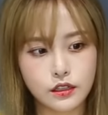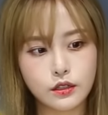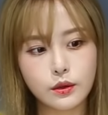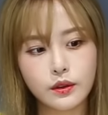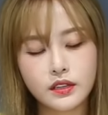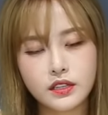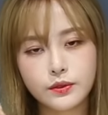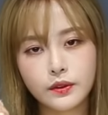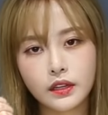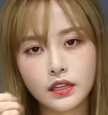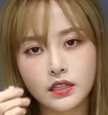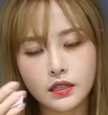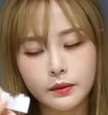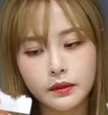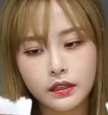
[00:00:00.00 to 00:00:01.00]
So it's really
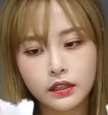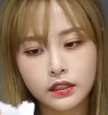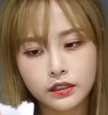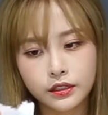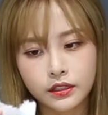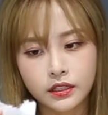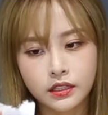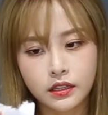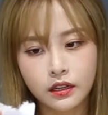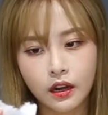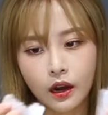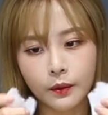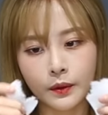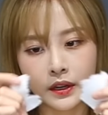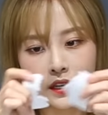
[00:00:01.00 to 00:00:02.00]
similar to the Silk
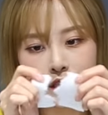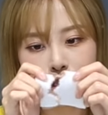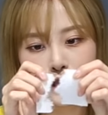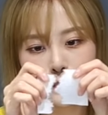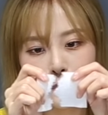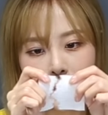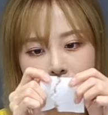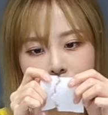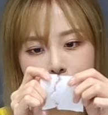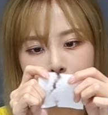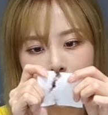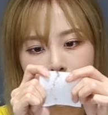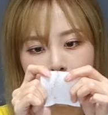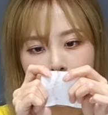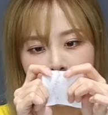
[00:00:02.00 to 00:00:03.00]
Cut one. It just breaks
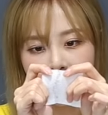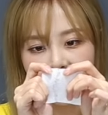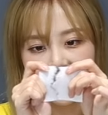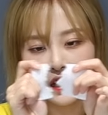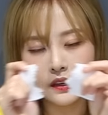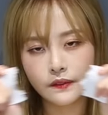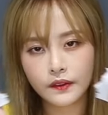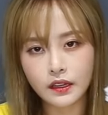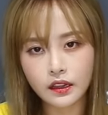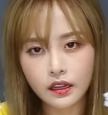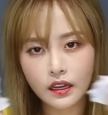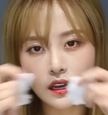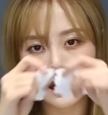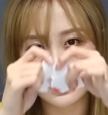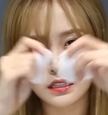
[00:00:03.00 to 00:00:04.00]
apart really
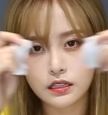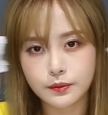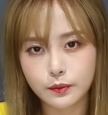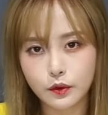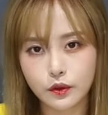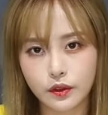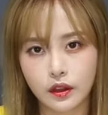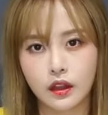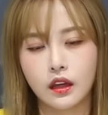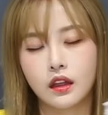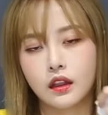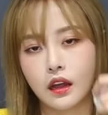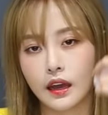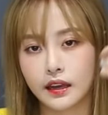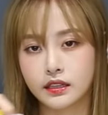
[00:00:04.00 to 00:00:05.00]
evenly and smoothly
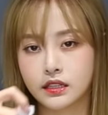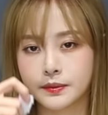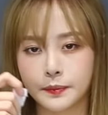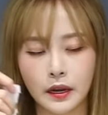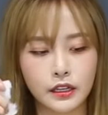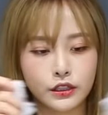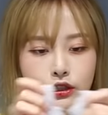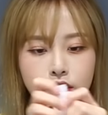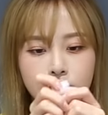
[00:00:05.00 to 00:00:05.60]
like sponge.